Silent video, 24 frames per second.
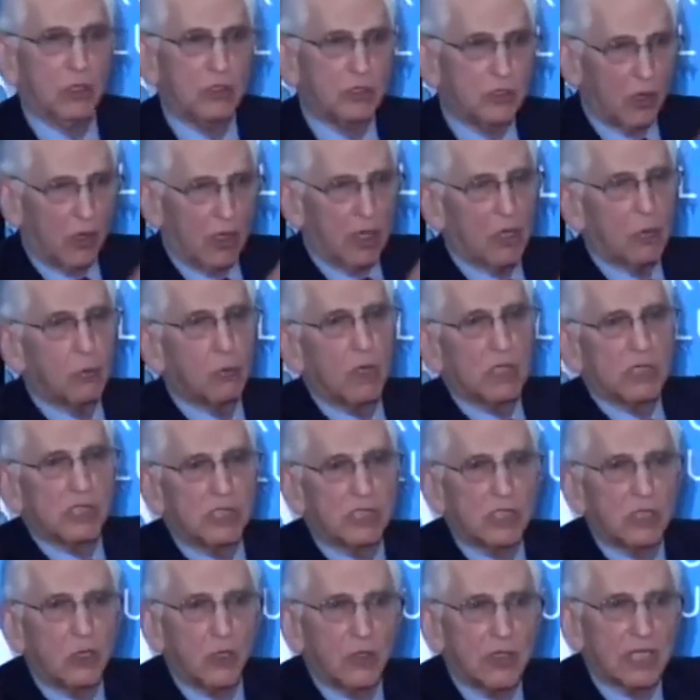your daughter
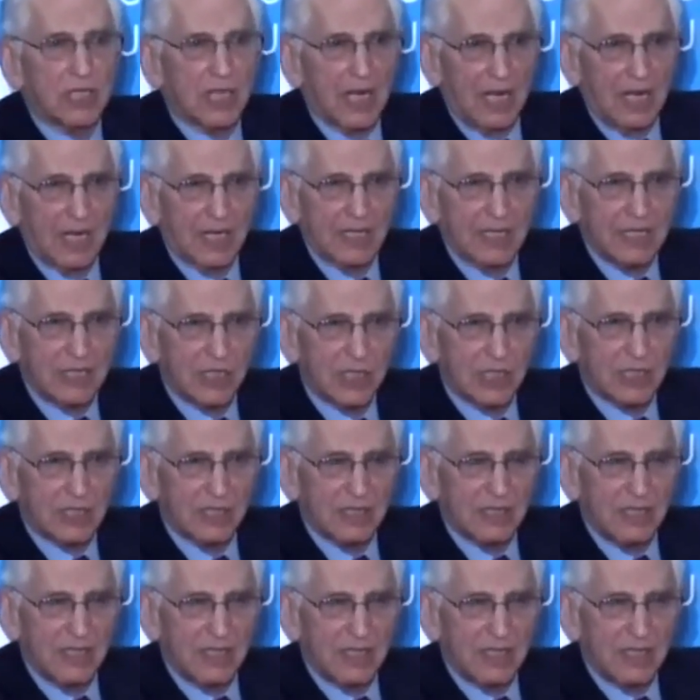wants to go to college,